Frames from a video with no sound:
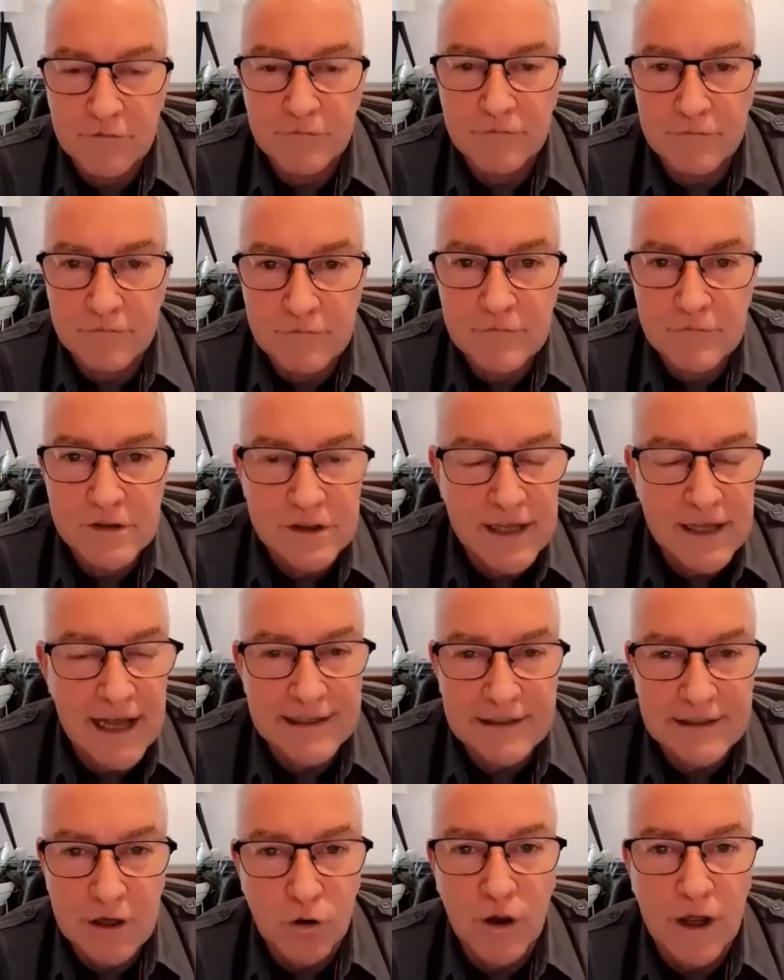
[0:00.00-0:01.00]
of
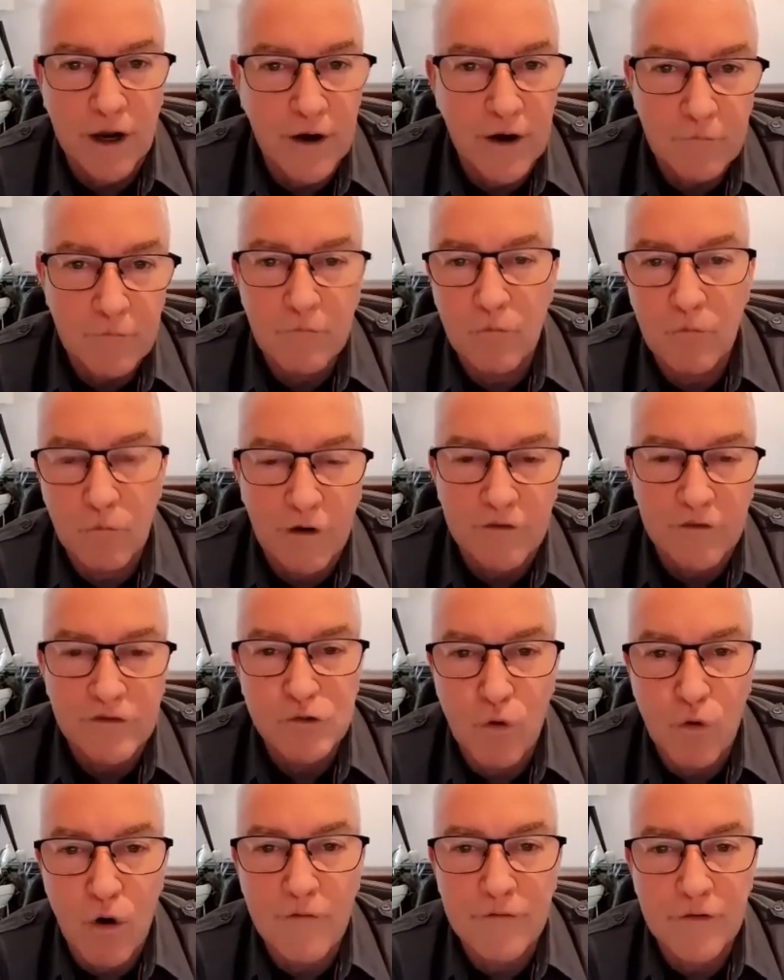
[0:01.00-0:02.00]
start to look at
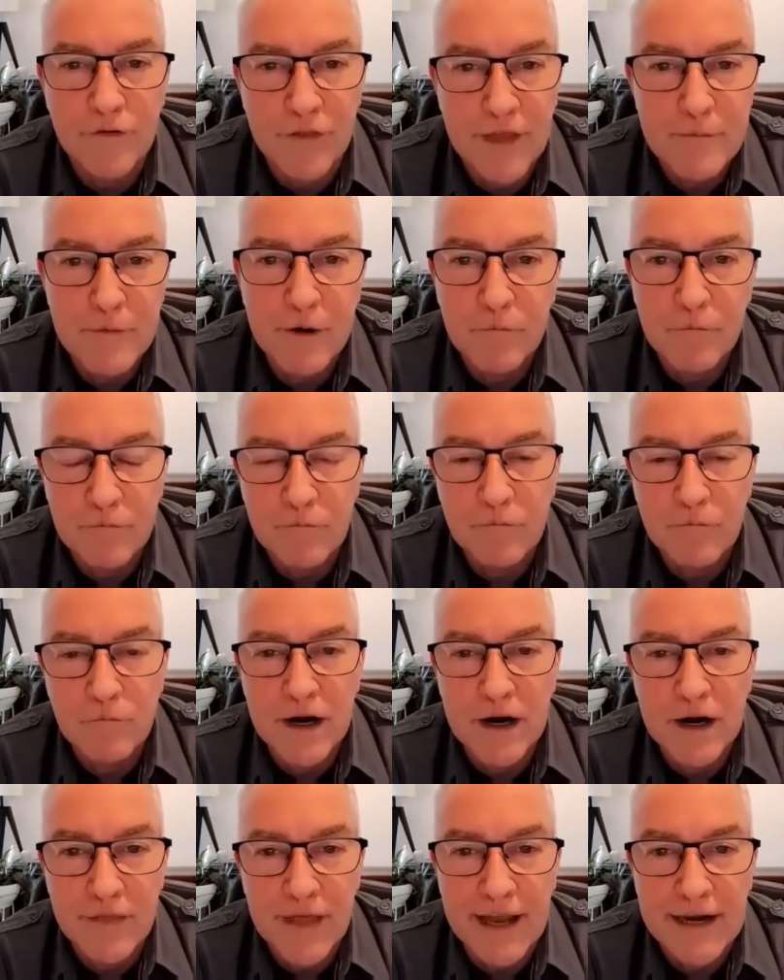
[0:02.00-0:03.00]
what's right for them and
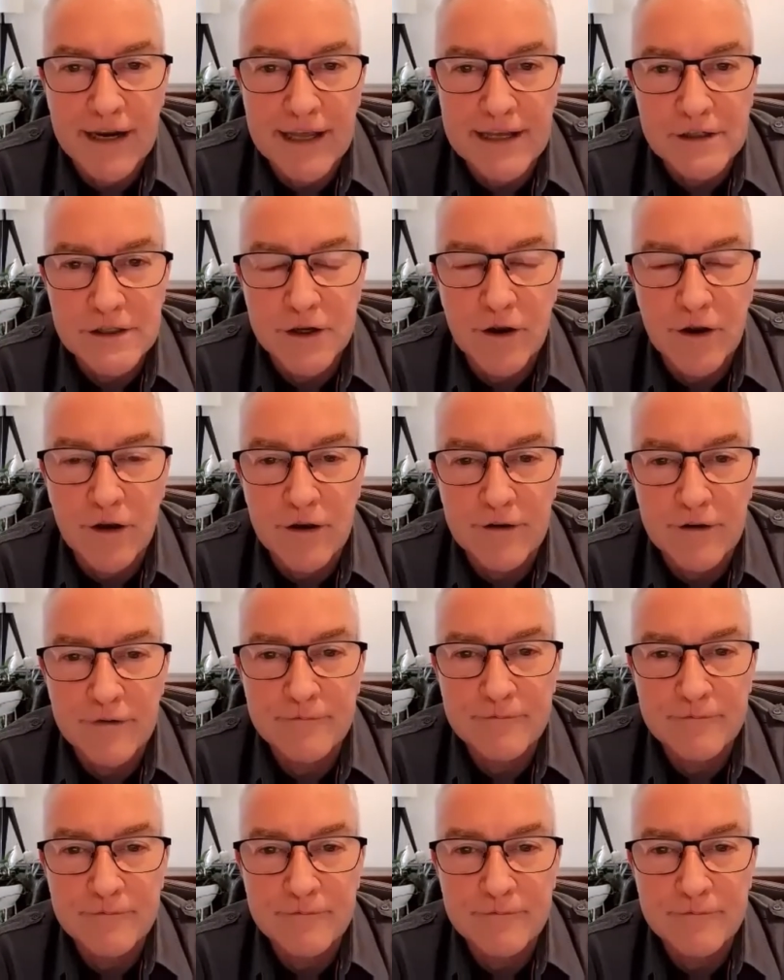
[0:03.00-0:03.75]
where do they need to go.